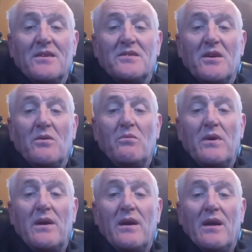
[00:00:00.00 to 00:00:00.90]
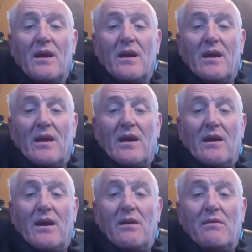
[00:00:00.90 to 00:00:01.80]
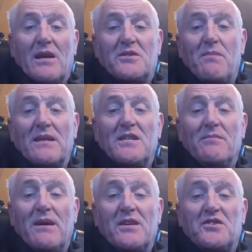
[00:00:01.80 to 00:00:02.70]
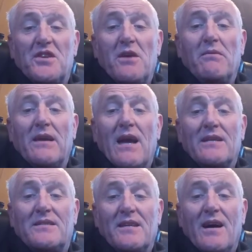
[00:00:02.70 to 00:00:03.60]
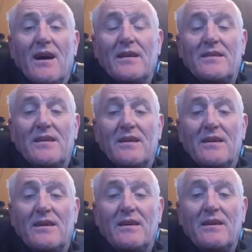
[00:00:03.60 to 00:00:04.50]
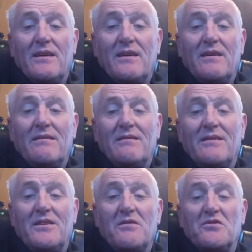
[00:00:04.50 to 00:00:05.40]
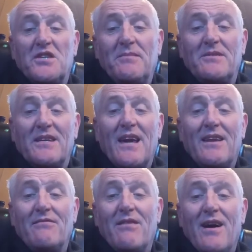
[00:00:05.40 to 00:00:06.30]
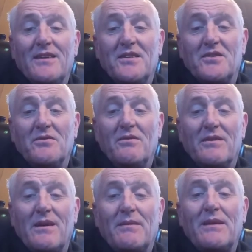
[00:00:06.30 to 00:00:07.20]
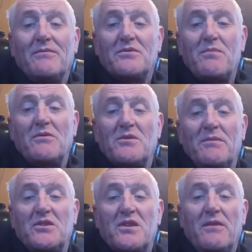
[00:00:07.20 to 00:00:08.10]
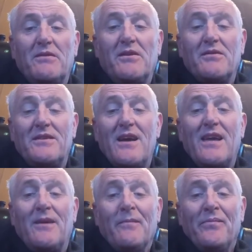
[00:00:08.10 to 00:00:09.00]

So we're expecting a bit of snow again tonight. They don't seem to get it right at all. I mean, it was supposed to be snowing the other day,